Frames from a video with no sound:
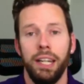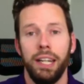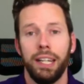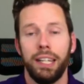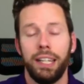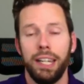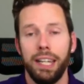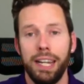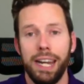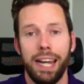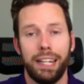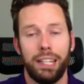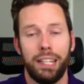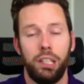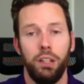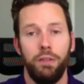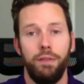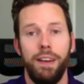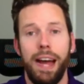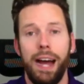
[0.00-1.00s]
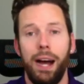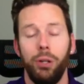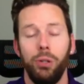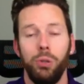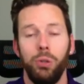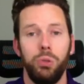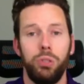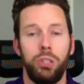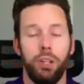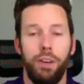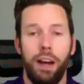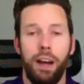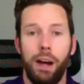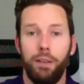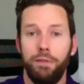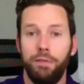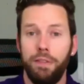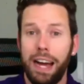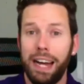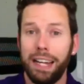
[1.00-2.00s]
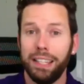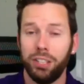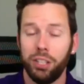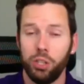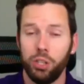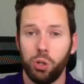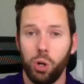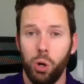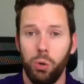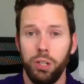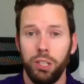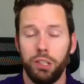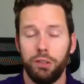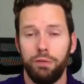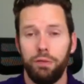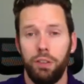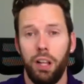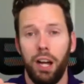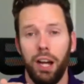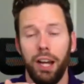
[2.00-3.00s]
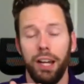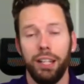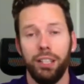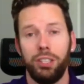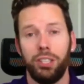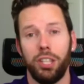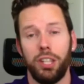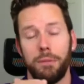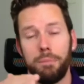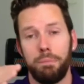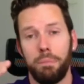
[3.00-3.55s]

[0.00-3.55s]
connect the values of how fast the drone is flying to the